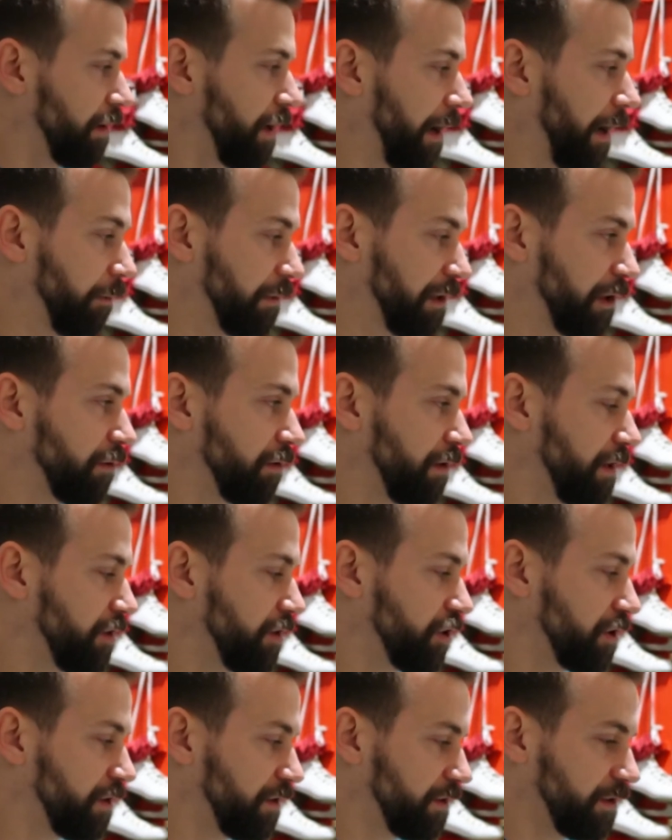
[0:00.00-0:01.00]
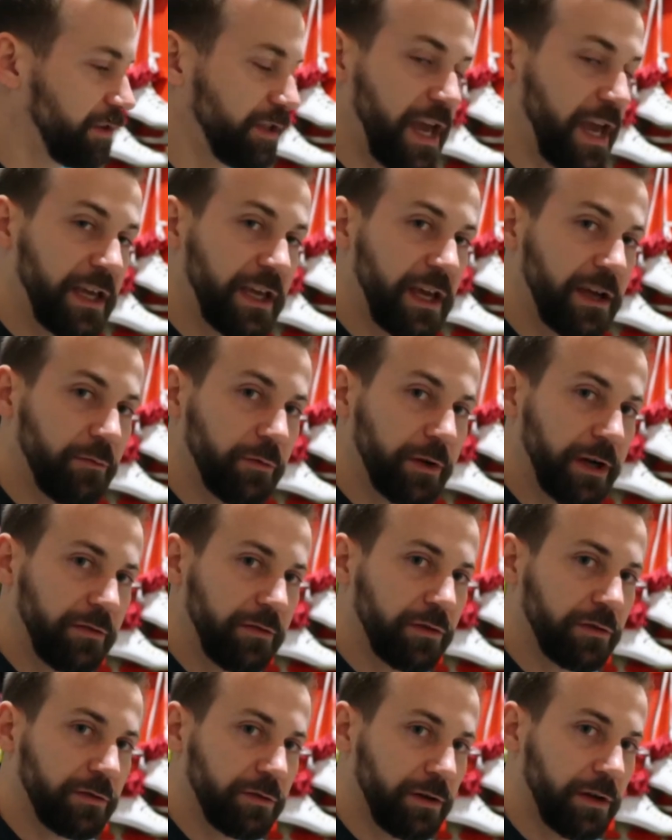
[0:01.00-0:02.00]
I'm literally just taking
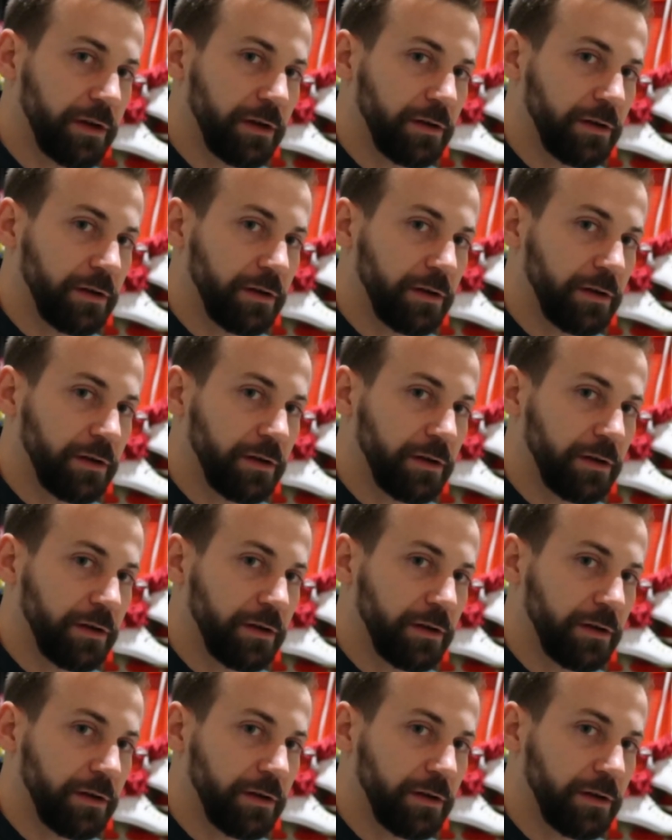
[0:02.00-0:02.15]
whatever